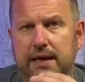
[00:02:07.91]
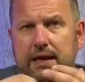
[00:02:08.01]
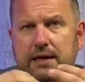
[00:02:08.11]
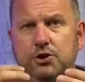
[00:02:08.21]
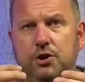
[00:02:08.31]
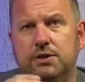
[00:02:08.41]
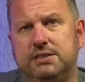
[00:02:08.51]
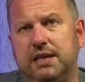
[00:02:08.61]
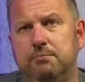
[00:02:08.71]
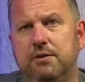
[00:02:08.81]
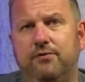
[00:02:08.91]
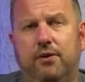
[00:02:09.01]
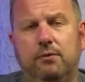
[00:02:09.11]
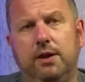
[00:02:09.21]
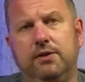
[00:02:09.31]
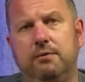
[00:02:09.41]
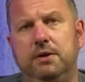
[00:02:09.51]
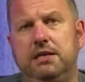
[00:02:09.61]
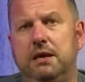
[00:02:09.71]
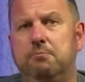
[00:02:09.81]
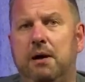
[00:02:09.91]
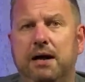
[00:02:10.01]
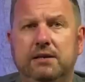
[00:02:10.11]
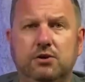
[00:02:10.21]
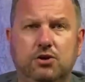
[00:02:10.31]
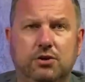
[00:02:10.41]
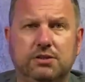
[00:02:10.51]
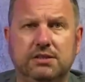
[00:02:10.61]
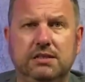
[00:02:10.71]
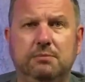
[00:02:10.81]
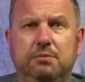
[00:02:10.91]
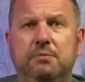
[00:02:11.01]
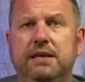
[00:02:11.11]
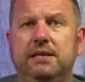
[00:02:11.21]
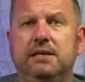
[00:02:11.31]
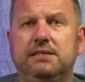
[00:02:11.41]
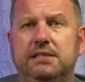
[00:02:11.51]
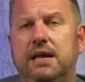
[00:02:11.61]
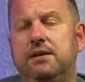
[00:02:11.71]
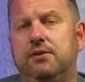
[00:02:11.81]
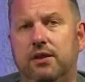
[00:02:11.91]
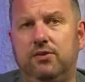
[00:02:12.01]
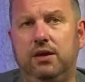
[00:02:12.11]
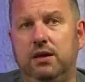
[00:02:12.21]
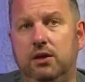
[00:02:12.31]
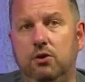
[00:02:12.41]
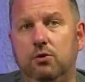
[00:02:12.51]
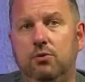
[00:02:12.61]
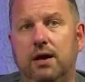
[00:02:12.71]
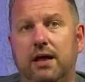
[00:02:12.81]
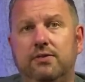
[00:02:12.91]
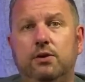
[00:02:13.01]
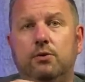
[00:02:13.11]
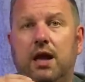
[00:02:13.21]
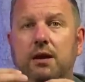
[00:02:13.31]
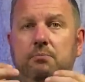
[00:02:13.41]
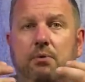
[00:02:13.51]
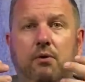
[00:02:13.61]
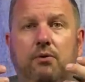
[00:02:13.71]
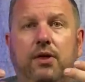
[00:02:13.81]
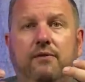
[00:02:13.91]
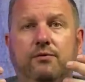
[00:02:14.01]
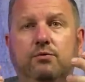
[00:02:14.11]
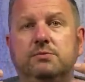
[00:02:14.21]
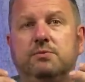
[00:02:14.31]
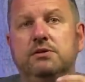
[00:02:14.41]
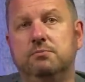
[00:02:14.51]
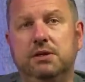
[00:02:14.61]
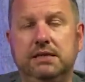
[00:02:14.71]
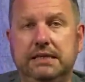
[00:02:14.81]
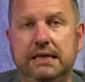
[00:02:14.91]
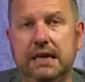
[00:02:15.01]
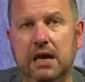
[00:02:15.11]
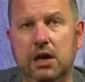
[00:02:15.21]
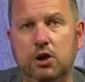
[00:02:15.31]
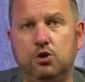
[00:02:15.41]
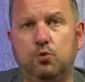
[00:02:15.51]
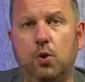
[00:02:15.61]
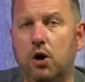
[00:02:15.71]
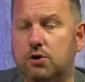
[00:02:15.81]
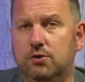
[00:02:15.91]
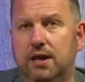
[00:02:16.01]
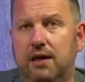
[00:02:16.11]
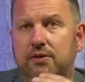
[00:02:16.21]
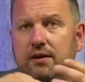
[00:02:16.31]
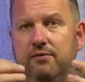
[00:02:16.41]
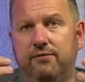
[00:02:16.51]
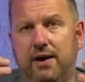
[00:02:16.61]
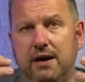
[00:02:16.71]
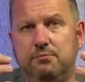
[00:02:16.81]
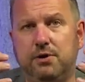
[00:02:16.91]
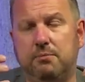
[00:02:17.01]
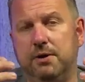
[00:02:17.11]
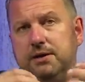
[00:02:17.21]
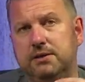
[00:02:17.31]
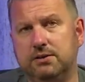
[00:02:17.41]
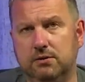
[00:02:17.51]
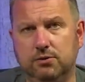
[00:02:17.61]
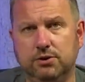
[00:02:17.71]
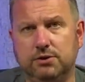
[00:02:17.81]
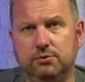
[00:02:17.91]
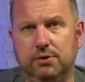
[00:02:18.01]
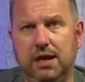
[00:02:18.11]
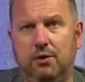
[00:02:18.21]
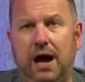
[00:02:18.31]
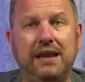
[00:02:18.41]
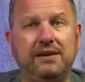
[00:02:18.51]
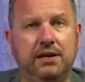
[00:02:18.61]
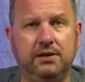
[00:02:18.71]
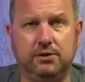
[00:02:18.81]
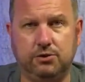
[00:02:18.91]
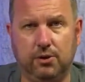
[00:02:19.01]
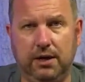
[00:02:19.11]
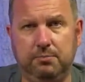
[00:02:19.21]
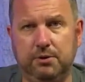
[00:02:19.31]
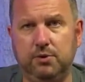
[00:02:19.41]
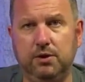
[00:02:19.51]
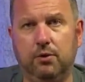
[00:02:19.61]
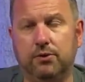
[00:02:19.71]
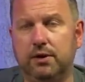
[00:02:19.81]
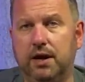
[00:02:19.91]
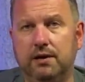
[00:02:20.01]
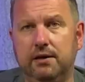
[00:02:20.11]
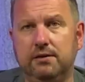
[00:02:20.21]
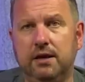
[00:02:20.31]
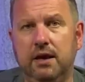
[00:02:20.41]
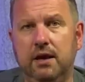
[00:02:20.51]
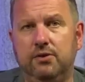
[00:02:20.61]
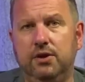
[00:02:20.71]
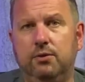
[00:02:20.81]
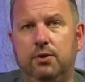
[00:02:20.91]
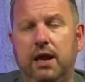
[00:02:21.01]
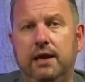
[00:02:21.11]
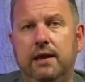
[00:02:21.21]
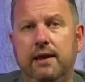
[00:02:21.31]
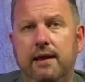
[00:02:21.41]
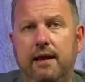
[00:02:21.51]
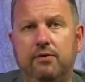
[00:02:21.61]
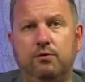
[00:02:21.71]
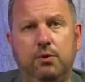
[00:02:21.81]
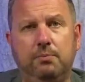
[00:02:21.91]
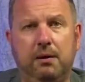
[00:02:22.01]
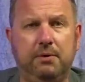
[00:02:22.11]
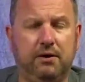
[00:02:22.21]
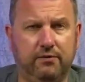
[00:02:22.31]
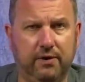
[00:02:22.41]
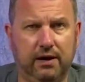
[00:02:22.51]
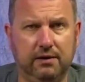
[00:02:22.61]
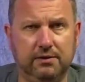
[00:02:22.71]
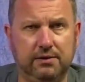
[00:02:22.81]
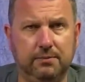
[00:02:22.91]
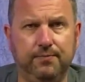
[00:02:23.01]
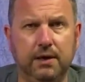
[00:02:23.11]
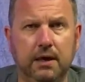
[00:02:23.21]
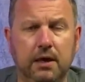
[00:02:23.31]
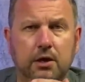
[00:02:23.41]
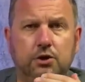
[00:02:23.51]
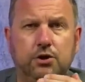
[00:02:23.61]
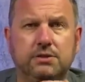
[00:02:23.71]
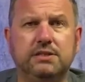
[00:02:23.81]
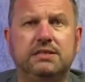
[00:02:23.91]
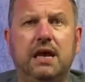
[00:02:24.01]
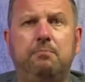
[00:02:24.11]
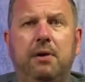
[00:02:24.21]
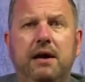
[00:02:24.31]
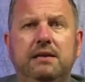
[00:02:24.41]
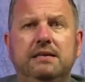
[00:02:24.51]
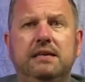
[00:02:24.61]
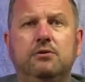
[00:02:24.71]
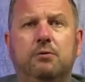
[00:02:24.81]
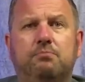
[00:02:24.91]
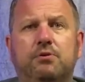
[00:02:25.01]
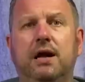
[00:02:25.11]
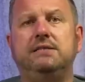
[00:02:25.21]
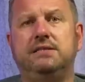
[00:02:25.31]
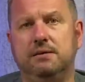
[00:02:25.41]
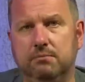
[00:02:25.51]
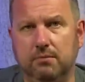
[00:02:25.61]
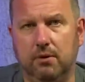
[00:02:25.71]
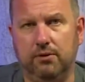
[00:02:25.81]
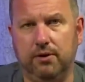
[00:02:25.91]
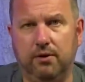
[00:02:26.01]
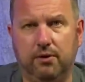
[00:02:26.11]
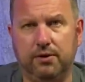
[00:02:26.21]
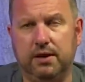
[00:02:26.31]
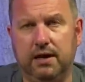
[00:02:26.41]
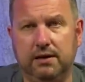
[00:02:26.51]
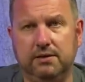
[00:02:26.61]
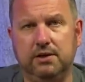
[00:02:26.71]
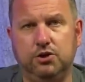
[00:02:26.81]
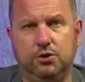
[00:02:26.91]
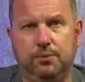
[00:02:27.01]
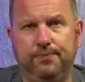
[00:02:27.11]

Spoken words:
In a joint statement following their meeting, Biden and Johnson diplomatically stated that the EU and the UK both have a responsibility to work together and find pragmatic solutions to allow unhindered trade between Northern Ireland, the UK, and the Republic of Ireland. Johnson said Biden did not press him on the Northern Ireland issue.